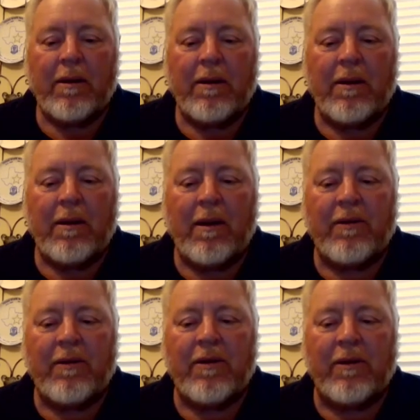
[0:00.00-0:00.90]
you know,
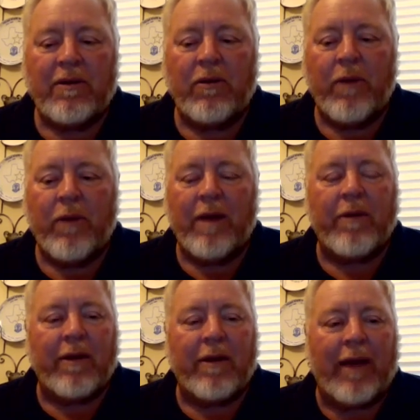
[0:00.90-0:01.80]
so the
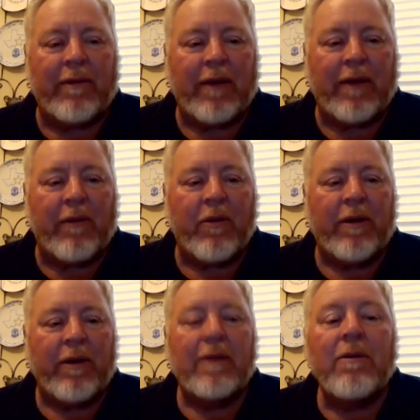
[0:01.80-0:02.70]
winner, and we're
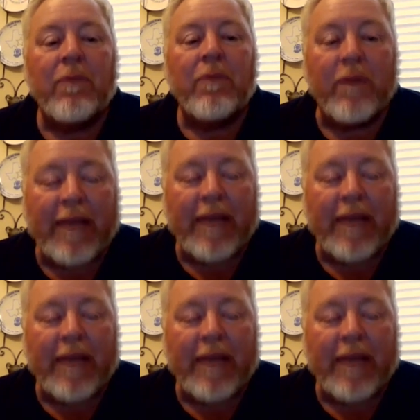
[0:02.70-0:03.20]
going. What's that?